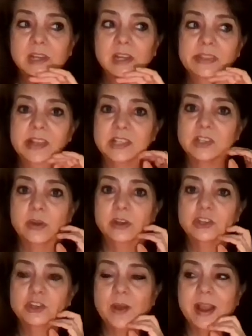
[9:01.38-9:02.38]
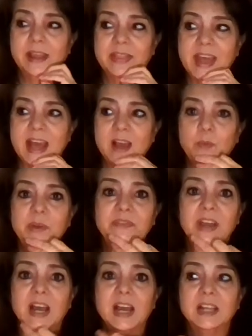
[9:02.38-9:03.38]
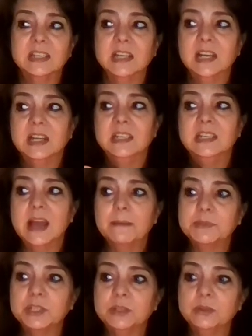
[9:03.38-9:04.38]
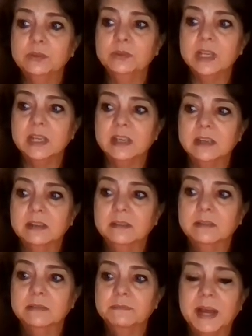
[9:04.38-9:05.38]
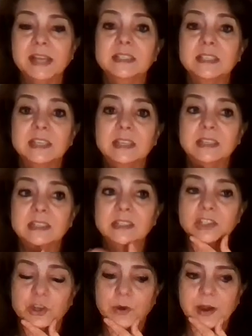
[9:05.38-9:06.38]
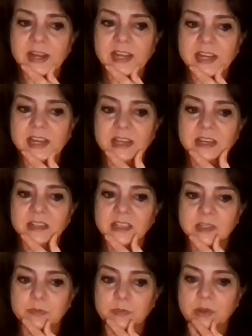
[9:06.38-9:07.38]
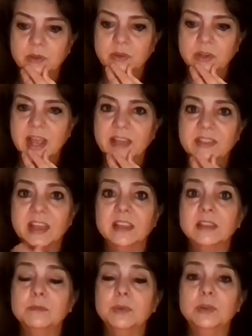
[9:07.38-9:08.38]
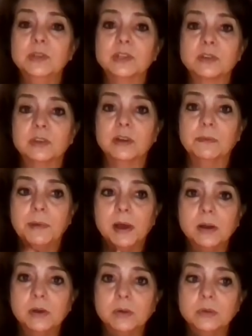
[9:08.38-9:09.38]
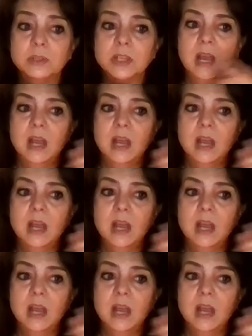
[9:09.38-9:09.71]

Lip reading: that's going to trine that. We've got Neptune in Pisces trining this moon. And then the moon is going to oppose